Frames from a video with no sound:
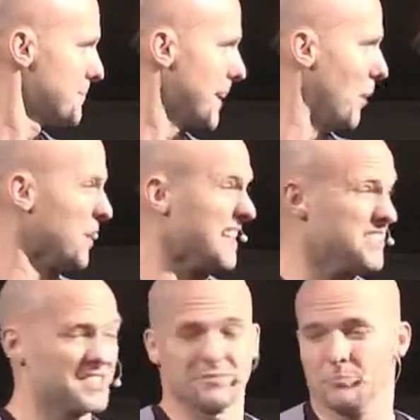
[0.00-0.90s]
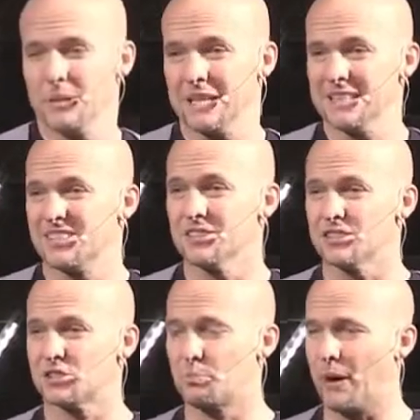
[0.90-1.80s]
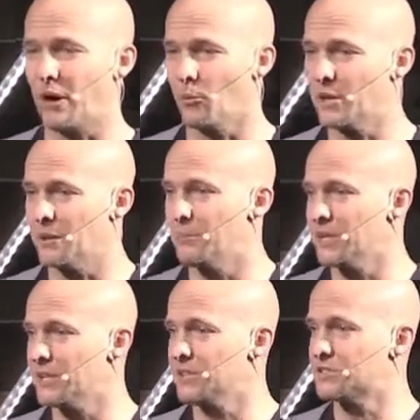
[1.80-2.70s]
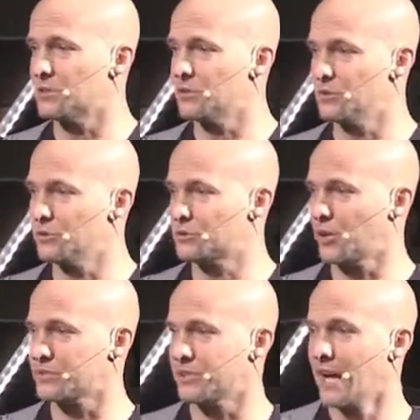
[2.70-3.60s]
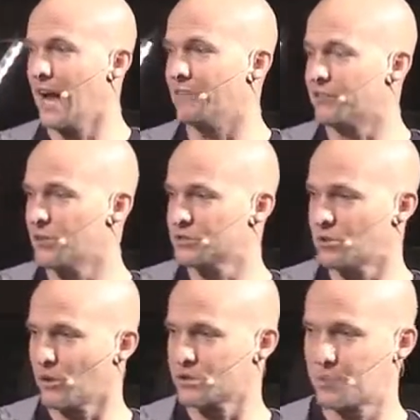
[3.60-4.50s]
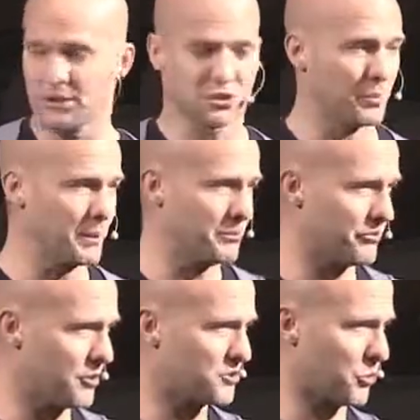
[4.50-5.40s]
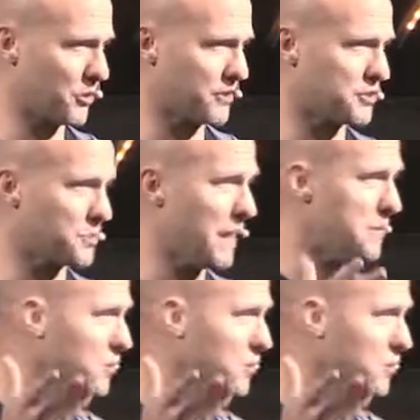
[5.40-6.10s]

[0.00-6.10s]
And we can just begin to despair. We can begin to lose trust. And, and for those who are spiritual people, for those who are Christians, maybe you